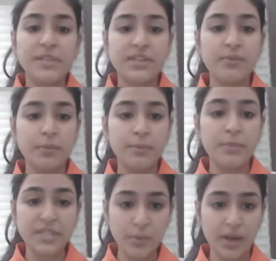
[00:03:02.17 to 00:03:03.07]
Mr.
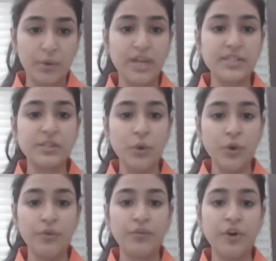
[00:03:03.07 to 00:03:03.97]
Mr. Varun is
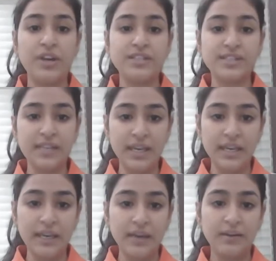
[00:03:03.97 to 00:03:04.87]
known for his
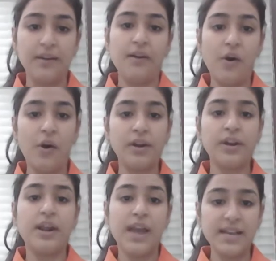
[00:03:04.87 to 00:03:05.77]
skill
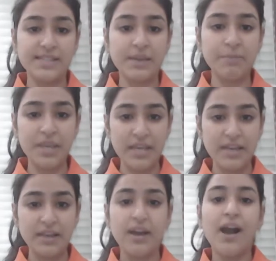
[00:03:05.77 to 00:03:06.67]
on
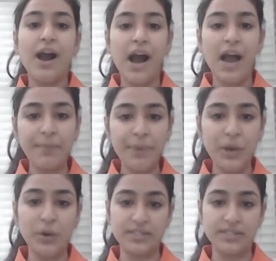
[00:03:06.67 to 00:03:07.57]
SME,
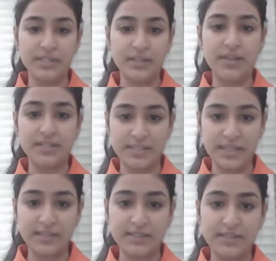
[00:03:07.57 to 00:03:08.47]
IPO
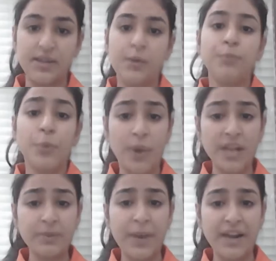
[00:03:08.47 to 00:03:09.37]
listings,
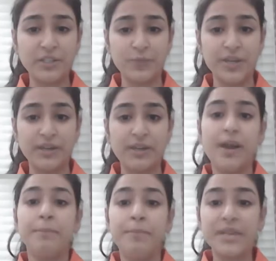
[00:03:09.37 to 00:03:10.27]
wealth management,
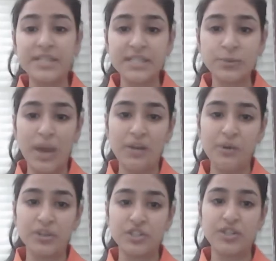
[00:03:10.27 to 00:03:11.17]
business
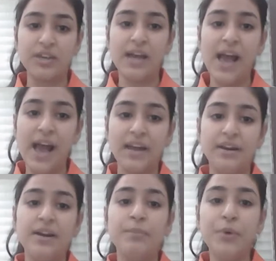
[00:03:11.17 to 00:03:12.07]
valuation,
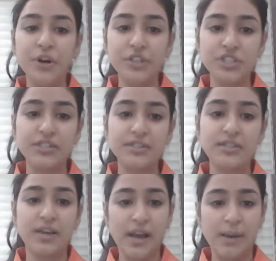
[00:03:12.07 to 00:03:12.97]
and
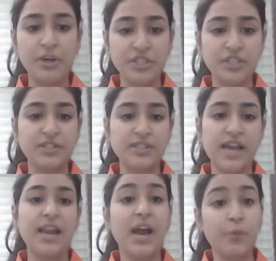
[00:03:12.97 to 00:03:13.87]
mergers, mergers
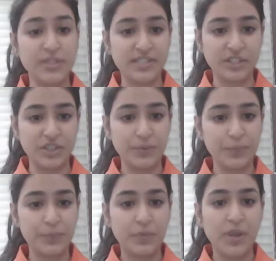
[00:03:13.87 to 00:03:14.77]
and
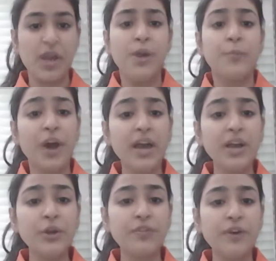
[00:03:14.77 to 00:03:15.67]
acquisitions. Prior
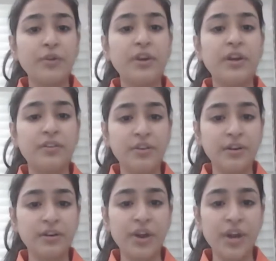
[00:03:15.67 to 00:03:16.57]
to founding
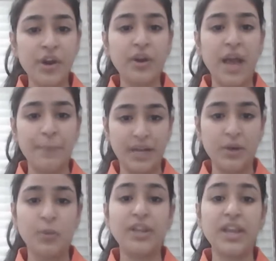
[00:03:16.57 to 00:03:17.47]
Trio
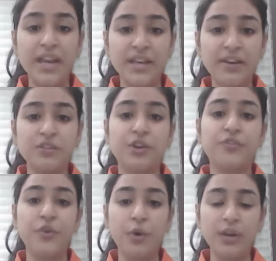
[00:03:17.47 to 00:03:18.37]
Capital, with eight years
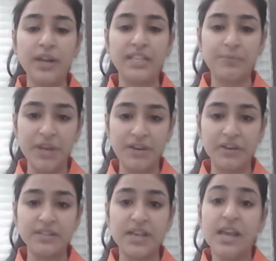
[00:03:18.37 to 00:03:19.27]
of total
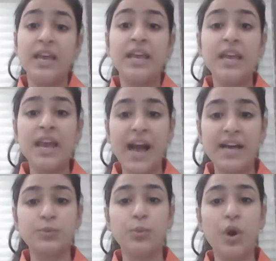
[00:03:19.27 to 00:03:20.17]
experience, he
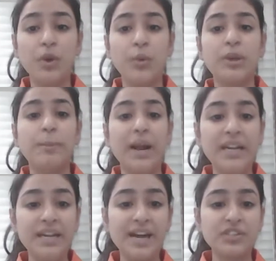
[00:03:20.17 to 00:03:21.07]
has worked with
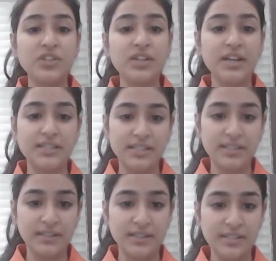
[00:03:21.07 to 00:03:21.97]
multinational
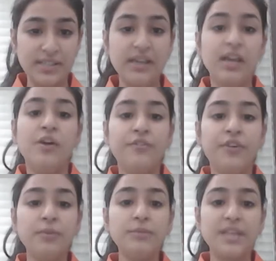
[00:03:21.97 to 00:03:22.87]
consultancy
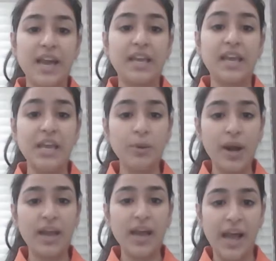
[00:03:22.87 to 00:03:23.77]
firms like
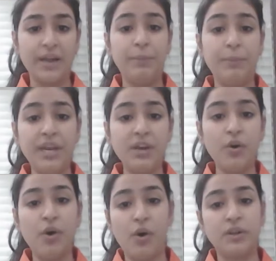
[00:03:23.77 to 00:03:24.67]
EY and
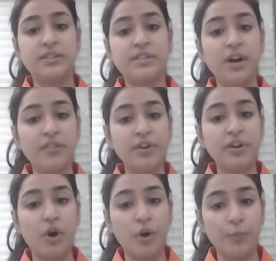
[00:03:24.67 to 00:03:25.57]
BDO on
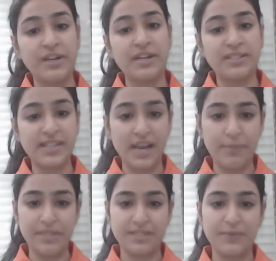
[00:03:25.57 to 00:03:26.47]
several corporate
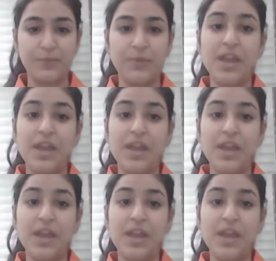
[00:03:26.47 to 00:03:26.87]
assignments.